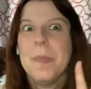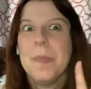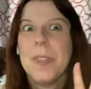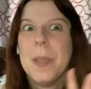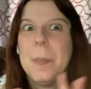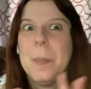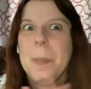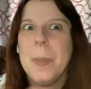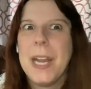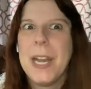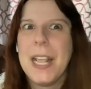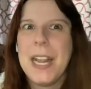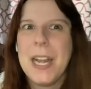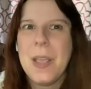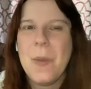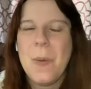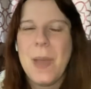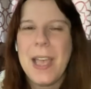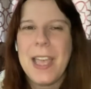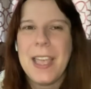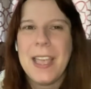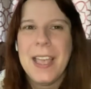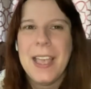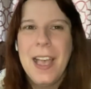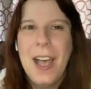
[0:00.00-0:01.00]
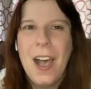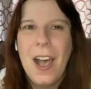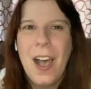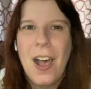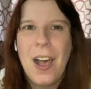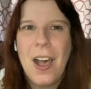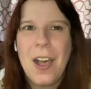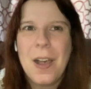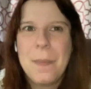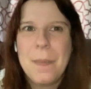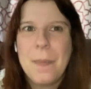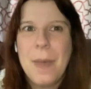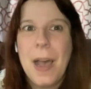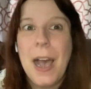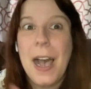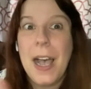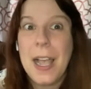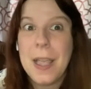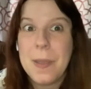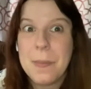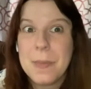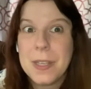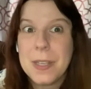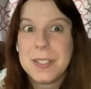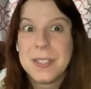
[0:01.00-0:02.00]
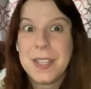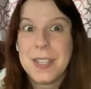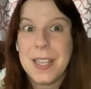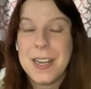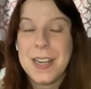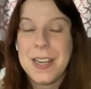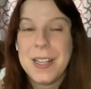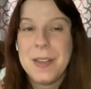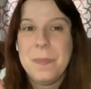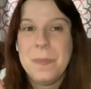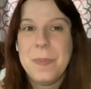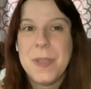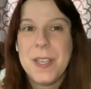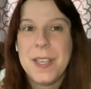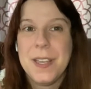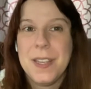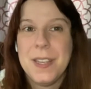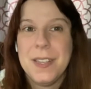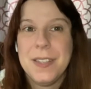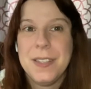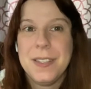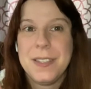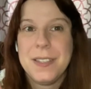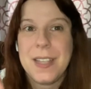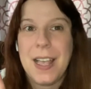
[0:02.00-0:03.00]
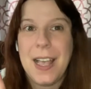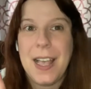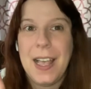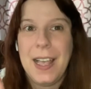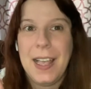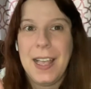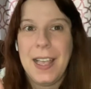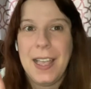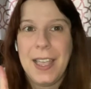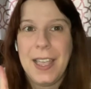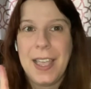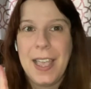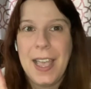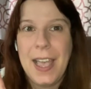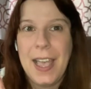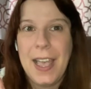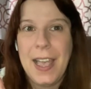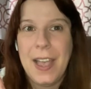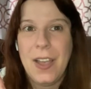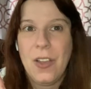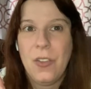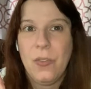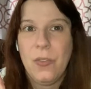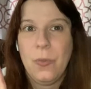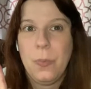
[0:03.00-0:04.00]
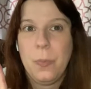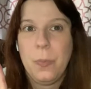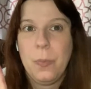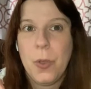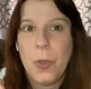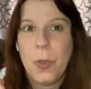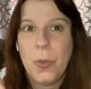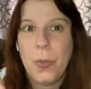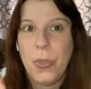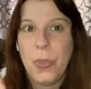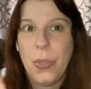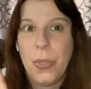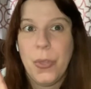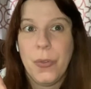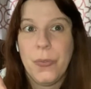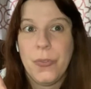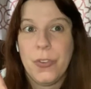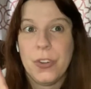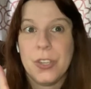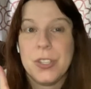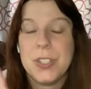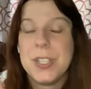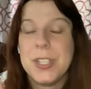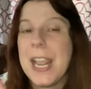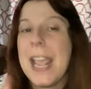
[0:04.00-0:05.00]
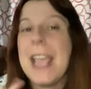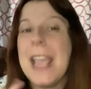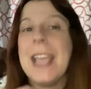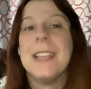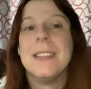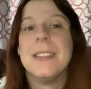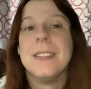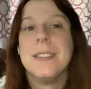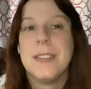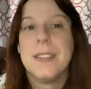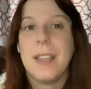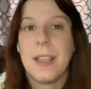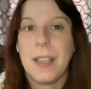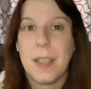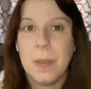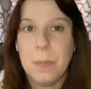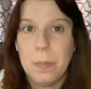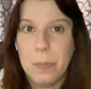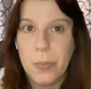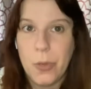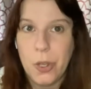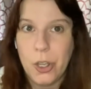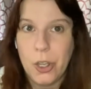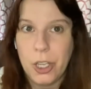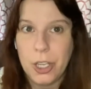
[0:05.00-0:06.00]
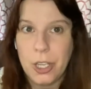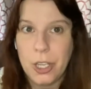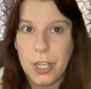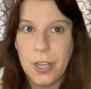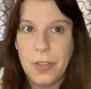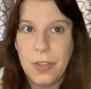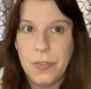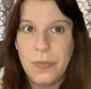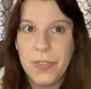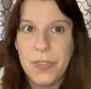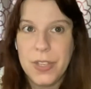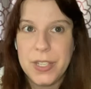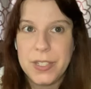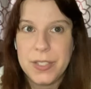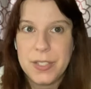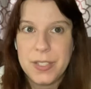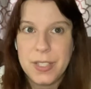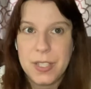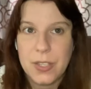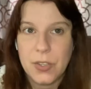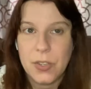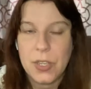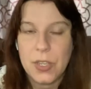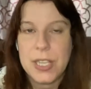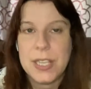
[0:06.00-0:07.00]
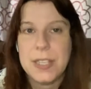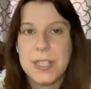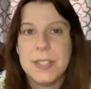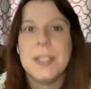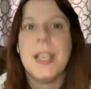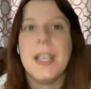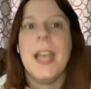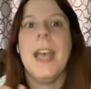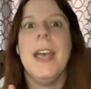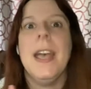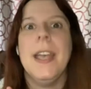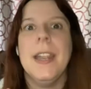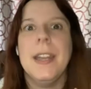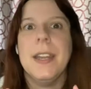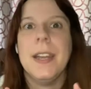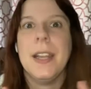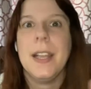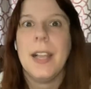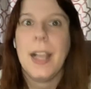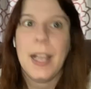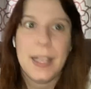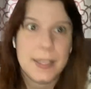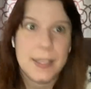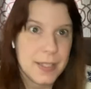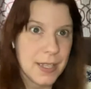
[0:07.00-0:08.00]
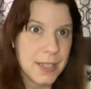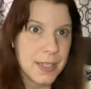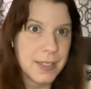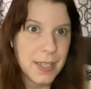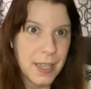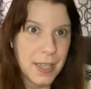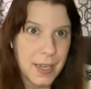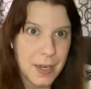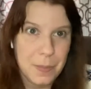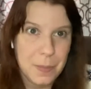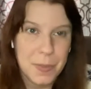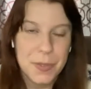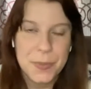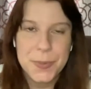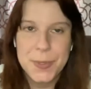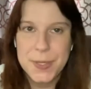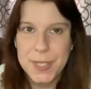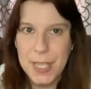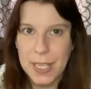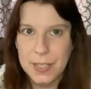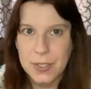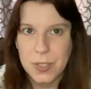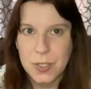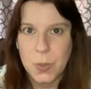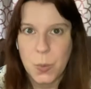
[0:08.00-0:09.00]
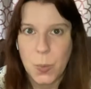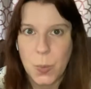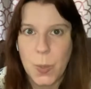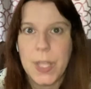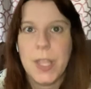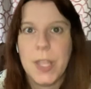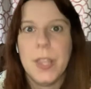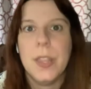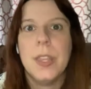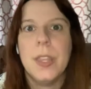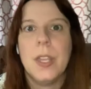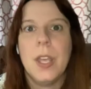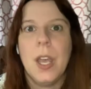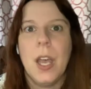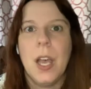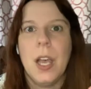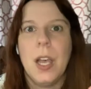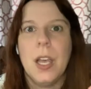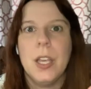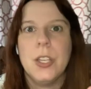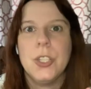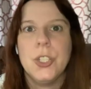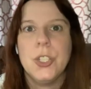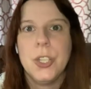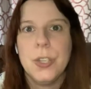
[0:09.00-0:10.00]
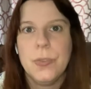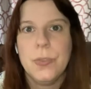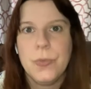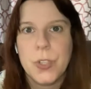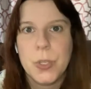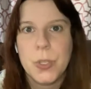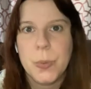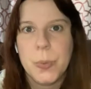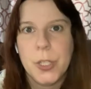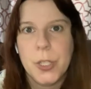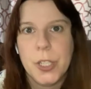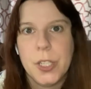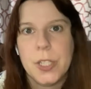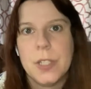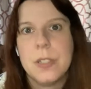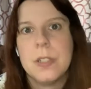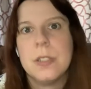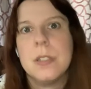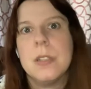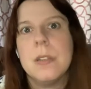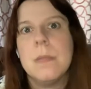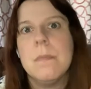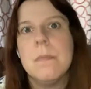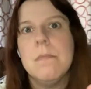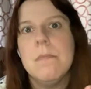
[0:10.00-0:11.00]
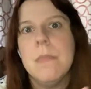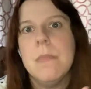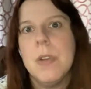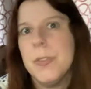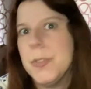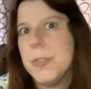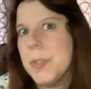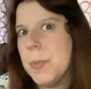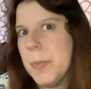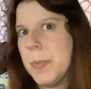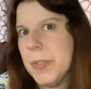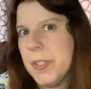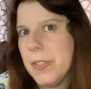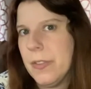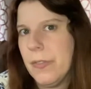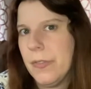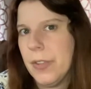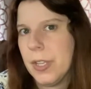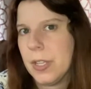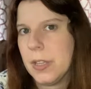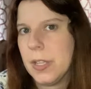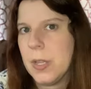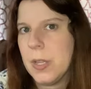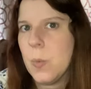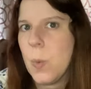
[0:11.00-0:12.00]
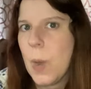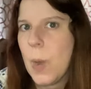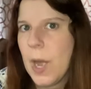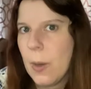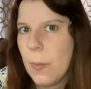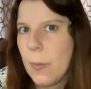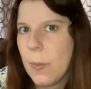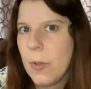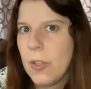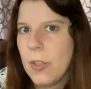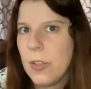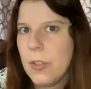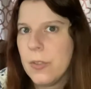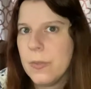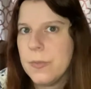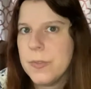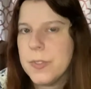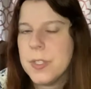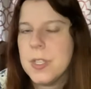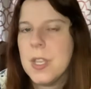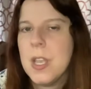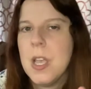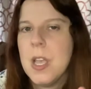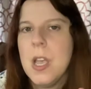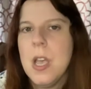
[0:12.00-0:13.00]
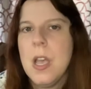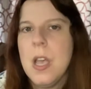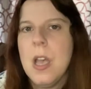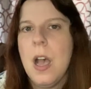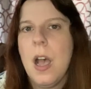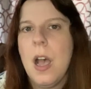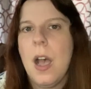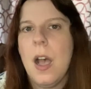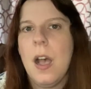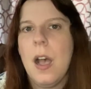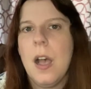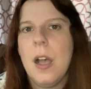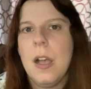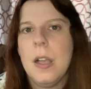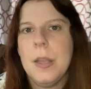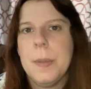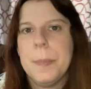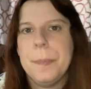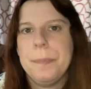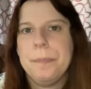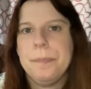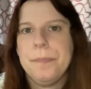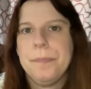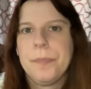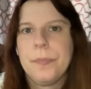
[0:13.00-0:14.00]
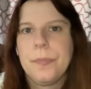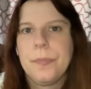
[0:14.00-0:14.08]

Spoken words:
But anyway, I'm excited because I have both the first and second book of this series. And as I said, I'm obsessed with shifter books, most specifically werewolves. And